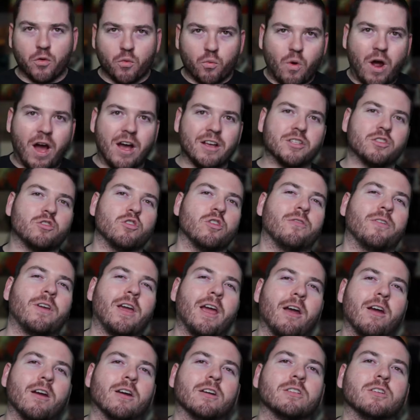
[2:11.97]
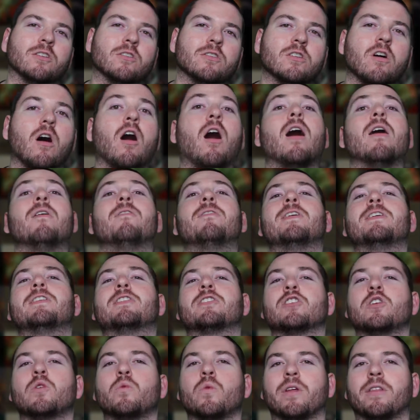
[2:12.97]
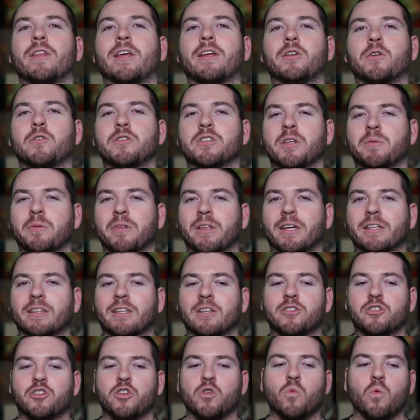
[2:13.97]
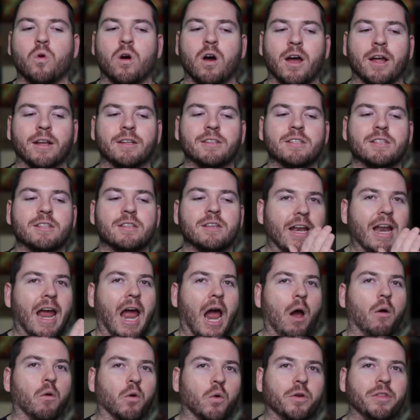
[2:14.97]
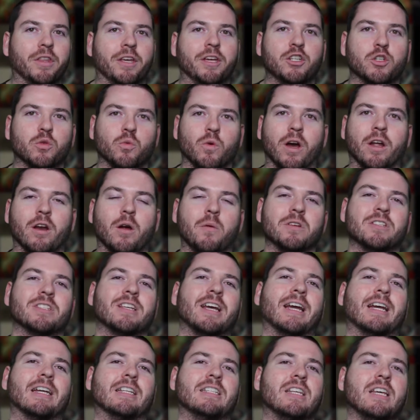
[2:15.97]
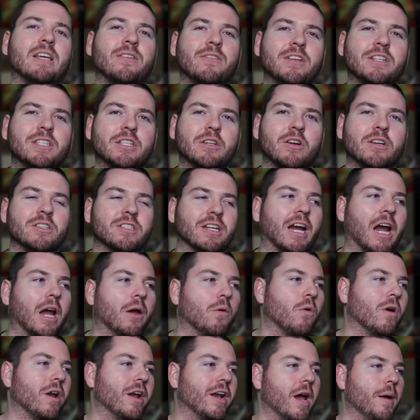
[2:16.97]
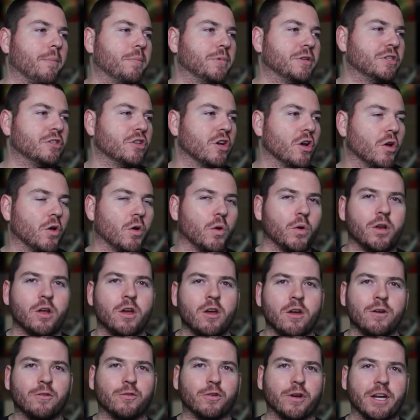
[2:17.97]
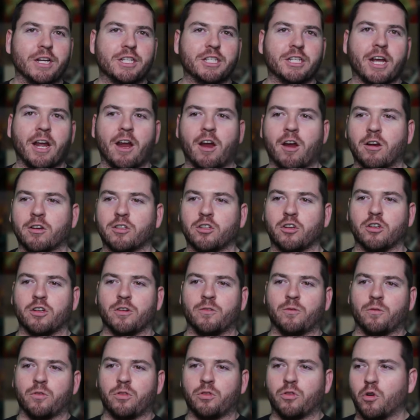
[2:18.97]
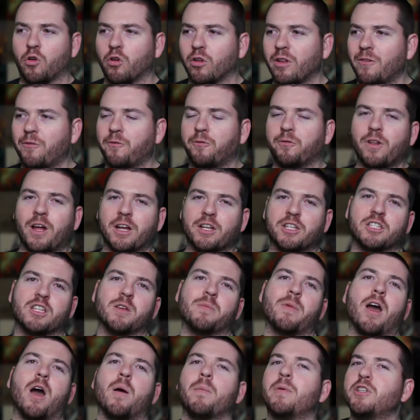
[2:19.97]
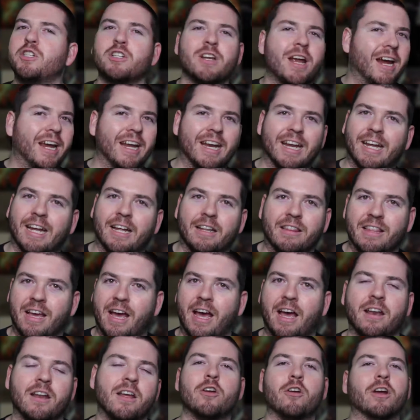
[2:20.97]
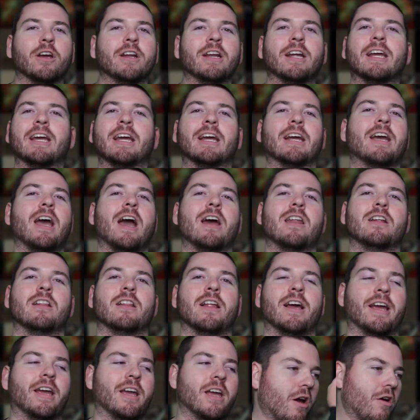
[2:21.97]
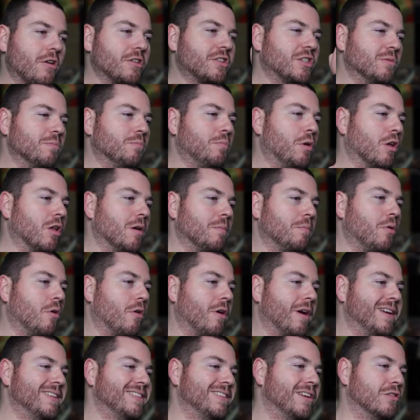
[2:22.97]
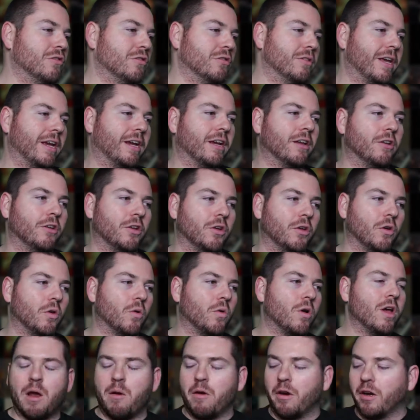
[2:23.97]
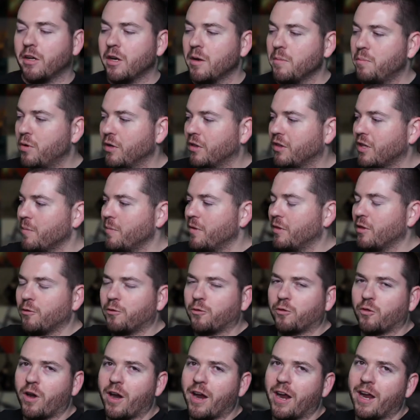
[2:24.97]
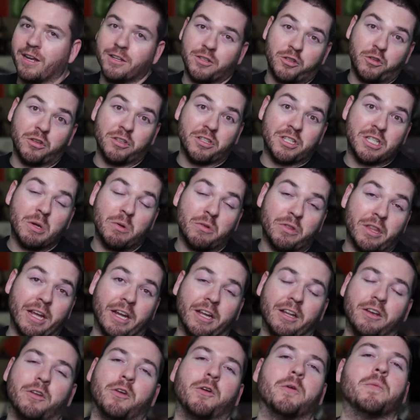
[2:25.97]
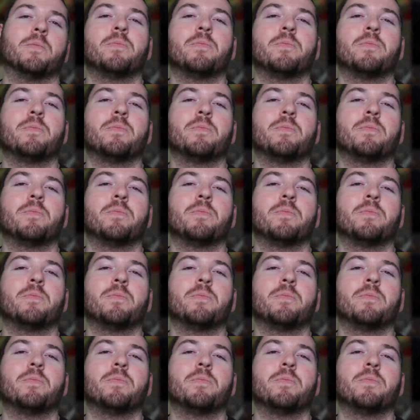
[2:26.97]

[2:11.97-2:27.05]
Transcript: the the roster of characters. Obviously, when they do something like this, you want an hour with each one, almost like a TV series. Like I want an episode for each character to thoroughly flesh them out, but you're not gonna get that. You're gonna get kind of like, here are some bullet points, here's what they can do. Now we're gonna put them in the fray so you can see what they can do.